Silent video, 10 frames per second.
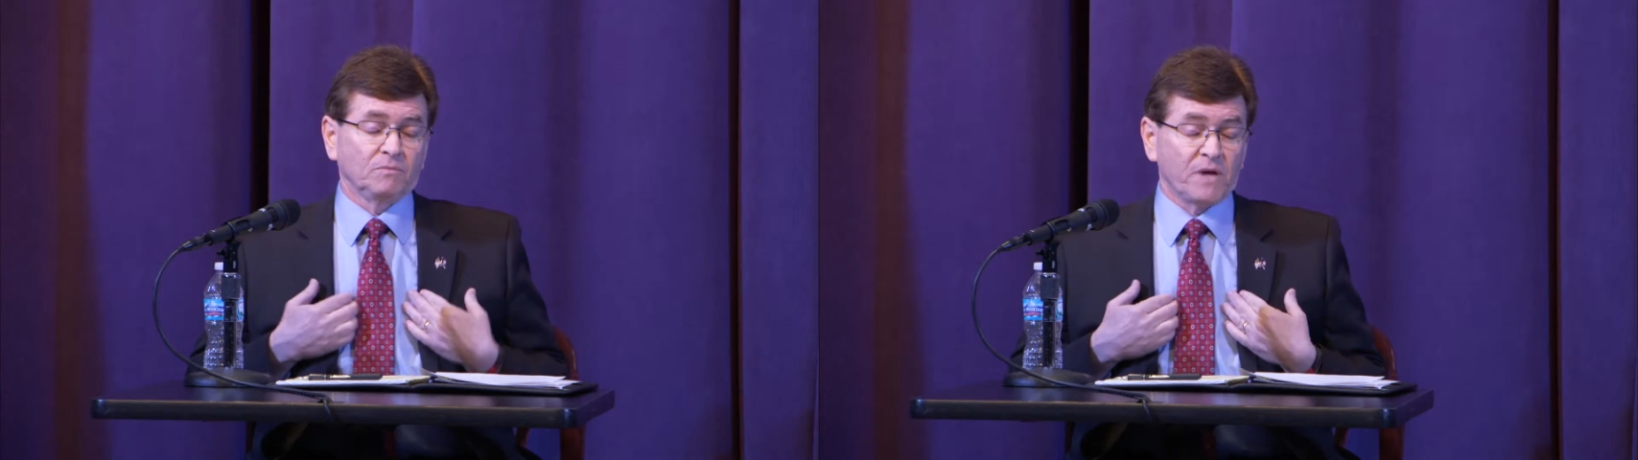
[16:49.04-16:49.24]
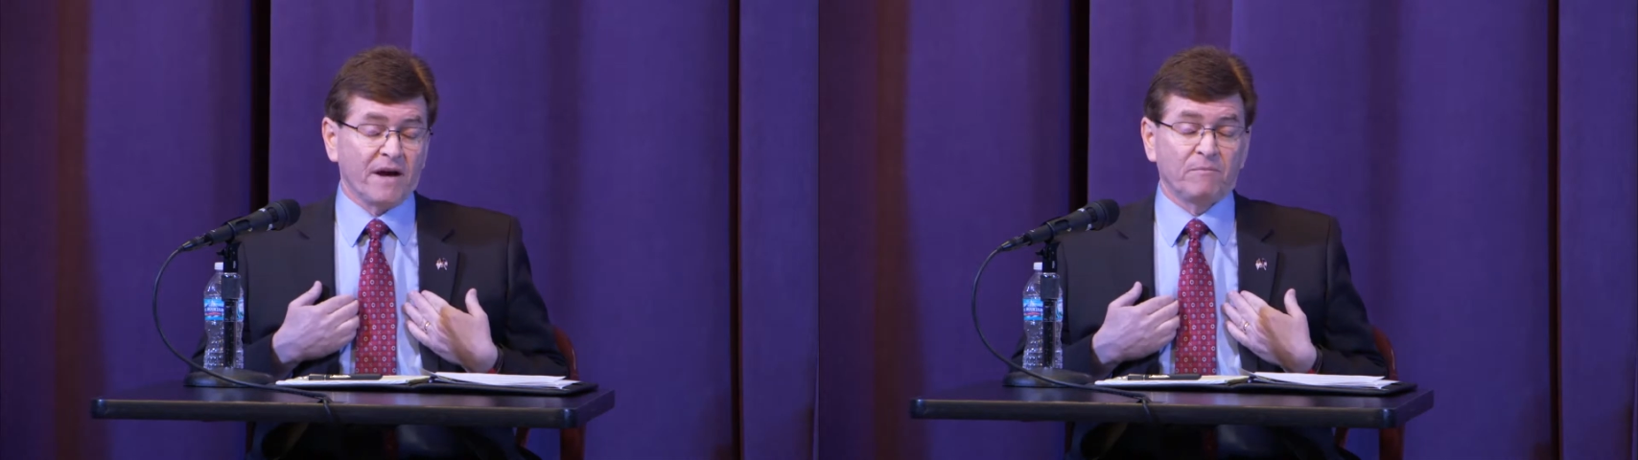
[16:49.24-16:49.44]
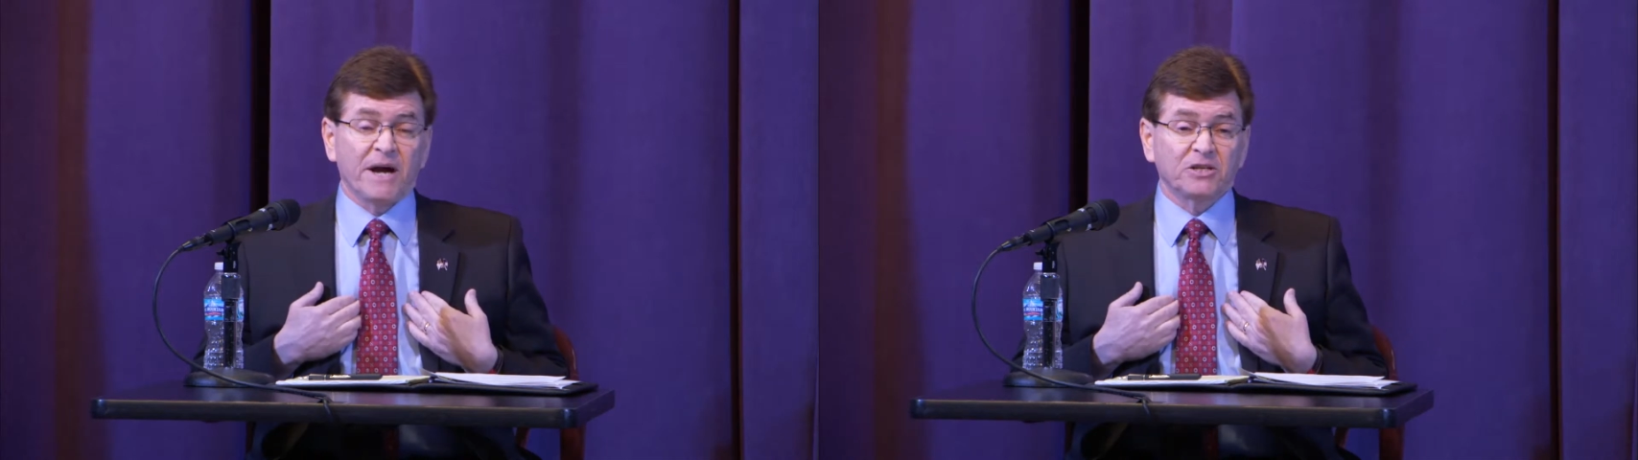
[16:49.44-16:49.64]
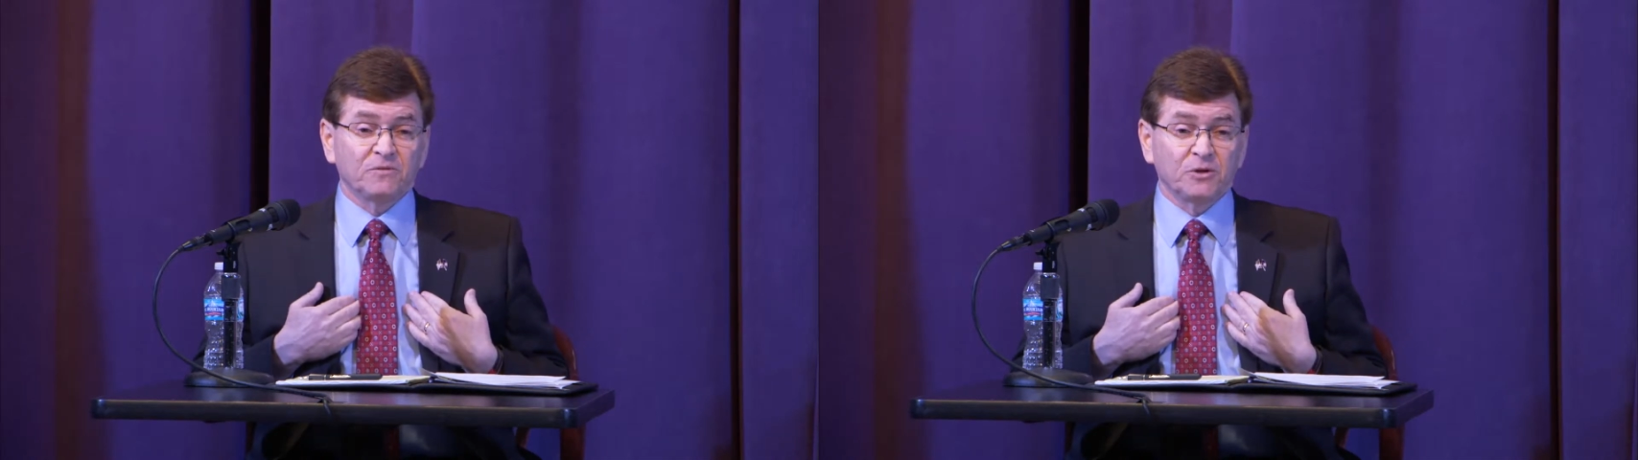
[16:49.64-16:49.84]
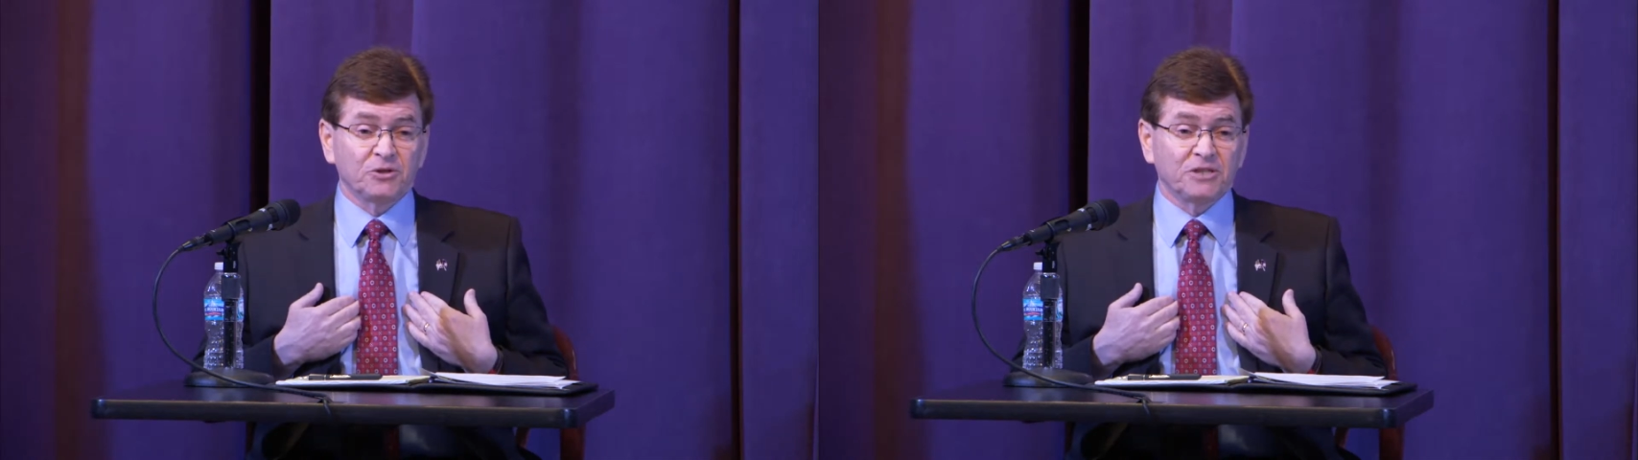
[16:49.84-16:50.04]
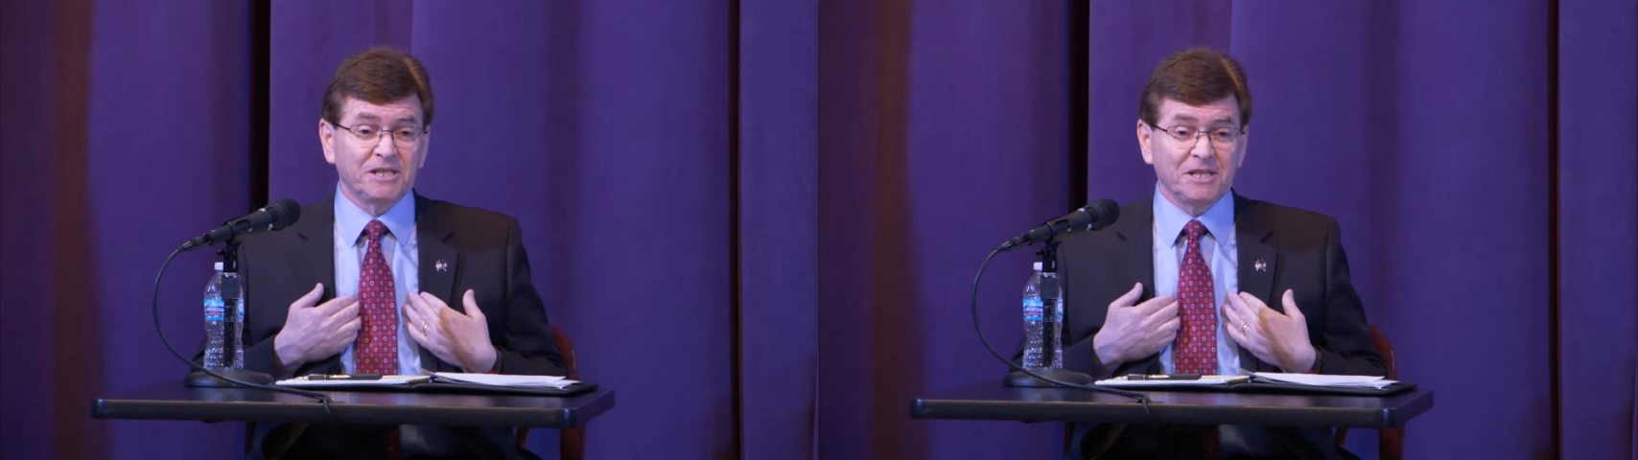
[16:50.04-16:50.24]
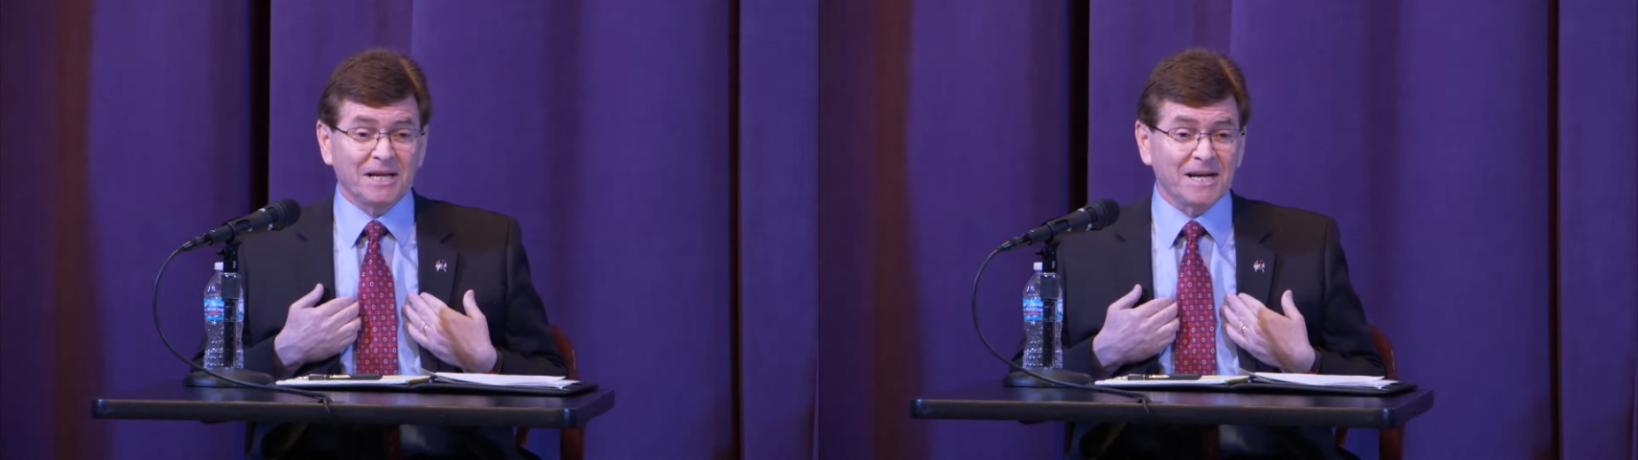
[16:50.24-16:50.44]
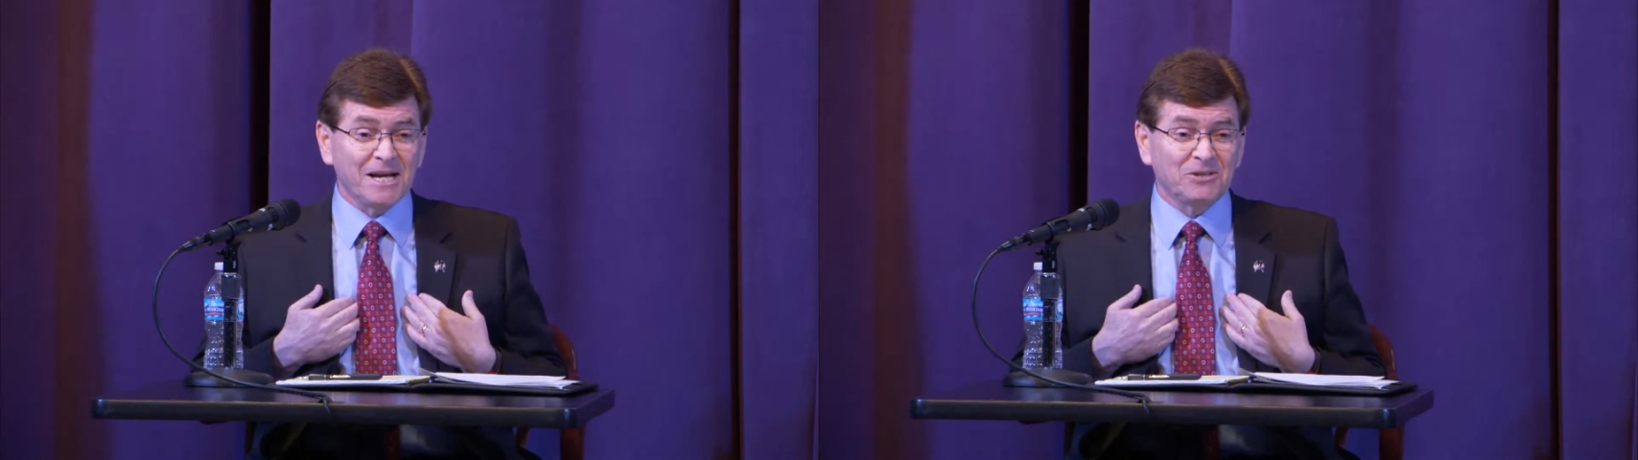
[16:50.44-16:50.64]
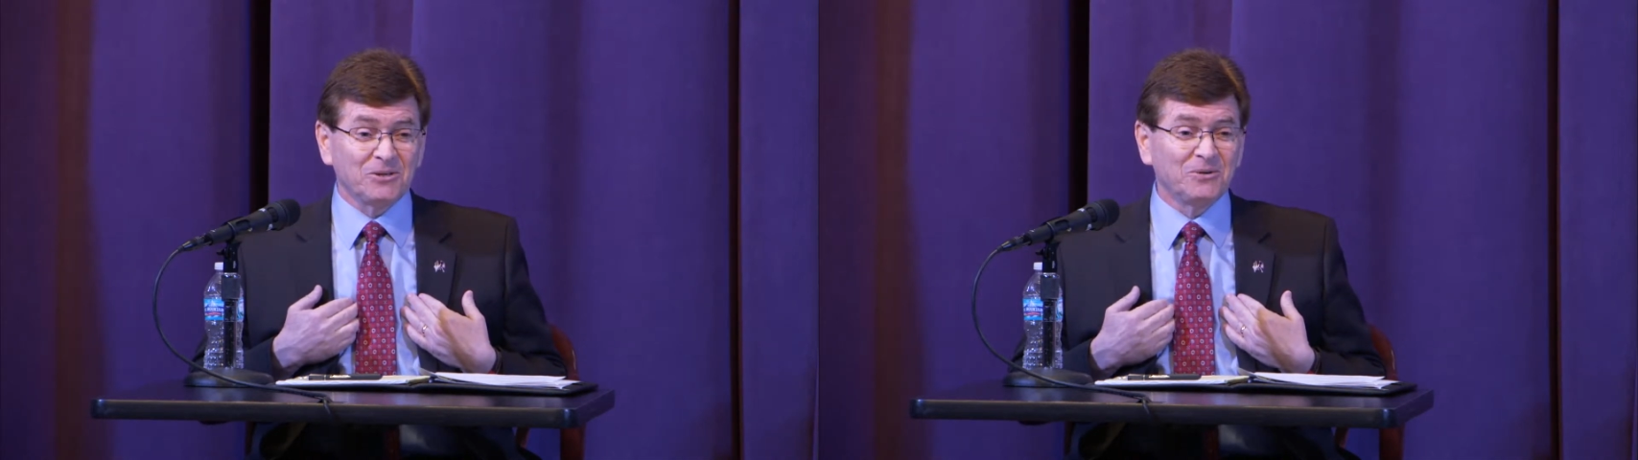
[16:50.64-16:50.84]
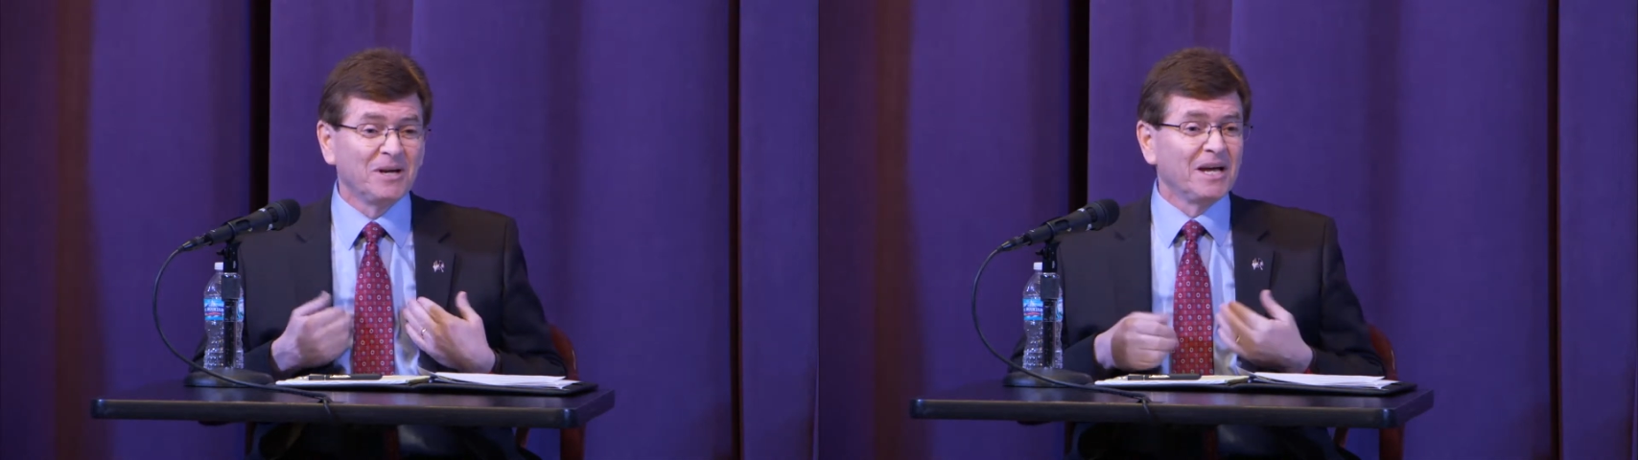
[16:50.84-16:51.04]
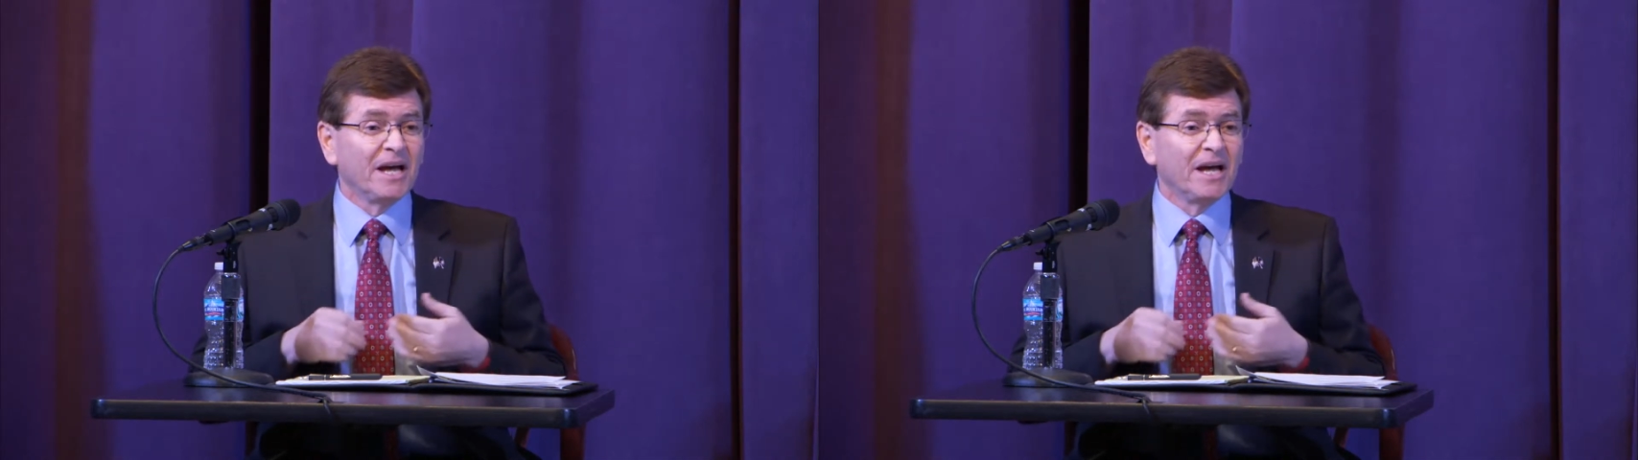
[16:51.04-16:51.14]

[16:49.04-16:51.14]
have passion for your city like I do